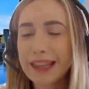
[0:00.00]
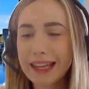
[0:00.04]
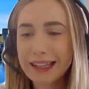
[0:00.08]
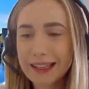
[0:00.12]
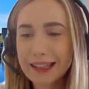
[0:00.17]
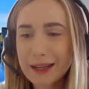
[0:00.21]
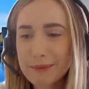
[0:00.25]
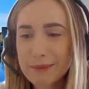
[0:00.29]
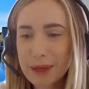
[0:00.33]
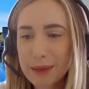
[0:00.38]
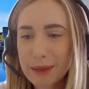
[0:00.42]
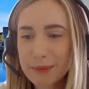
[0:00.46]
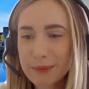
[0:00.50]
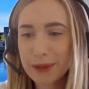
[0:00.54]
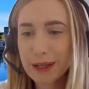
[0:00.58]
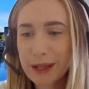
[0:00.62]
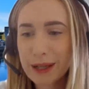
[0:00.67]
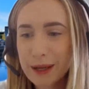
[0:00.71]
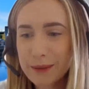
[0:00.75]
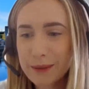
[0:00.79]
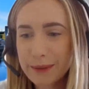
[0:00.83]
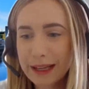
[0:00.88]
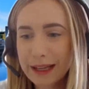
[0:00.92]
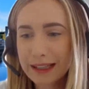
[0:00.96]
one thing that people
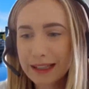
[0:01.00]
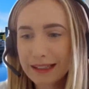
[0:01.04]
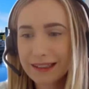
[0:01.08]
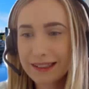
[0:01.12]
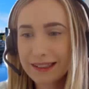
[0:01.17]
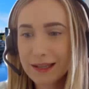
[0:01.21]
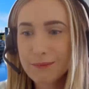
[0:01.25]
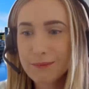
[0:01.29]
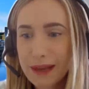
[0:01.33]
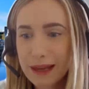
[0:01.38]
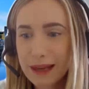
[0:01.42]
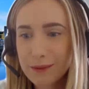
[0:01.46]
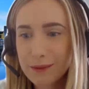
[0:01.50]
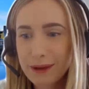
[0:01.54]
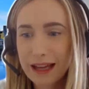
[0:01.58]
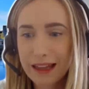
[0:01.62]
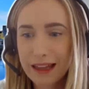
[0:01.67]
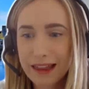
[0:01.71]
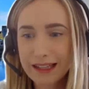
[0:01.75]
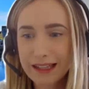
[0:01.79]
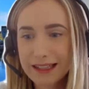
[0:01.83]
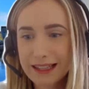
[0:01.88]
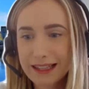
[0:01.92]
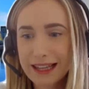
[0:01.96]
are coming to me
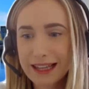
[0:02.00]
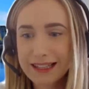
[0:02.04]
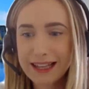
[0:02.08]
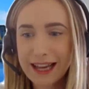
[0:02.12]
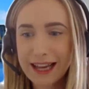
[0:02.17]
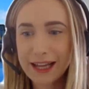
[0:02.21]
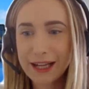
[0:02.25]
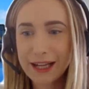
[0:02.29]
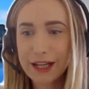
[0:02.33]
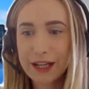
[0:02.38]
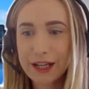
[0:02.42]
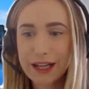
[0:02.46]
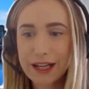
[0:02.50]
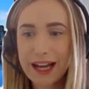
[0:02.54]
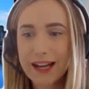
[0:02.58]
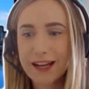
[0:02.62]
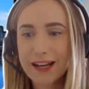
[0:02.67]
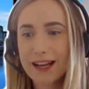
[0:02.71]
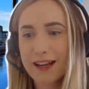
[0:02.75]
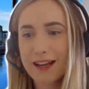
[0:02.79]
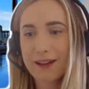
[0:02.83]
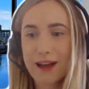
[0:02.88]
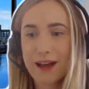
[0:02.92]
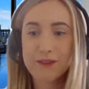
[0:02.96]
with is they're saying, look,
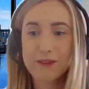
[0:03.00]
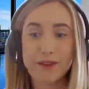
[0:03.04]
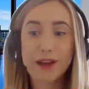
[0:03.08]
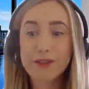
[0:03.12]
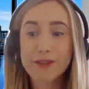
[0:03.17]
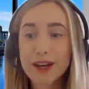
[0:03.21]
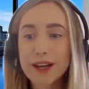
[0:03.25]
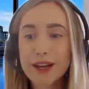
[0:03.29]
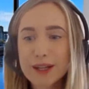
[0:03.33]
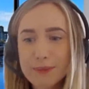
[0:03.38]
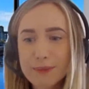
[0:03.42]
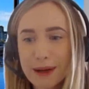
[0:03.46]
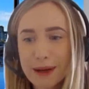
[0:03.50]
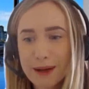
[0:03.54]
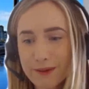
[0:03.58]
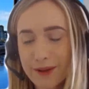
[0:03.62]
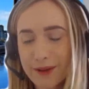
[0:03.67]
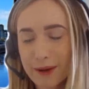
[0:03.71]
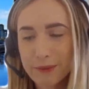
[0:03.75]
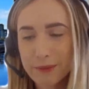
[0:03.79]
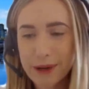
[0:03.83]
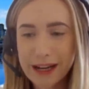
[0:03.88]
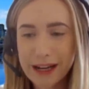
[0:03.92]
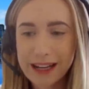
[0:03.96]
I've heard about
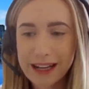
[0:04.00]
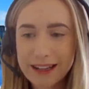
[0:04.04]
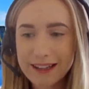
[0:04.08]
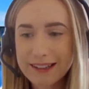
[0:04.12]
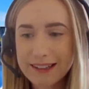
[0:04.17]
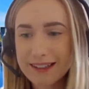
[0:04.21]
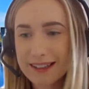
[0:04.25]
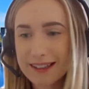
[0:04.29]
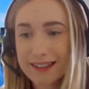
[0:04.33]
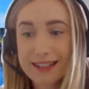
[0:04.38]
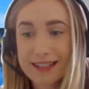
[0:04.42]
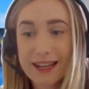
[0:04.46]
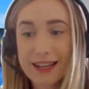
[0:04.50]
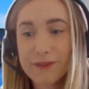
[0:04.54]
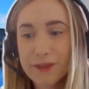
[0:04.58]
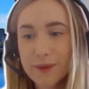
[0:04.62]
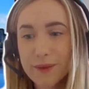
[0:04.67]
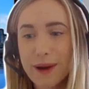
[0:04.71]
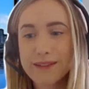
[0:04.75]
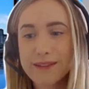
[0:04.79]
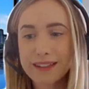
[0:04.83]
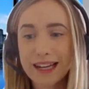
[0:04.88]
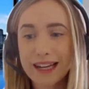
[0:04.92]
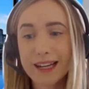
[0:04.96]
Fabric, it's
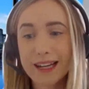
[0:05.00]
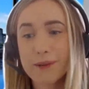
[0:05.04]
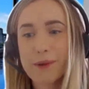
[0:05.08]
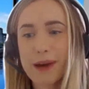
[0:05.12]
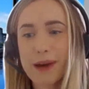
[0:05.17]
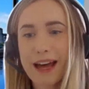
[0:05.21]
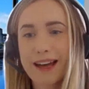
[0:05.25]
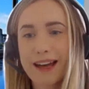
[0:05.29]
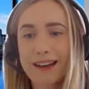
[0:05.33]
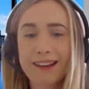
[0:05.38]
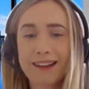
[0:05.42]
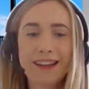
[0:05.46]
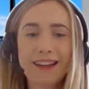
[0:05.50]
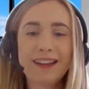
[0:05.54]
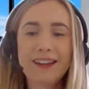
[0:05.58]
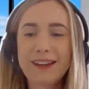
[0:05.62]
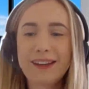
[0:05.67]
everywhere and anywhere.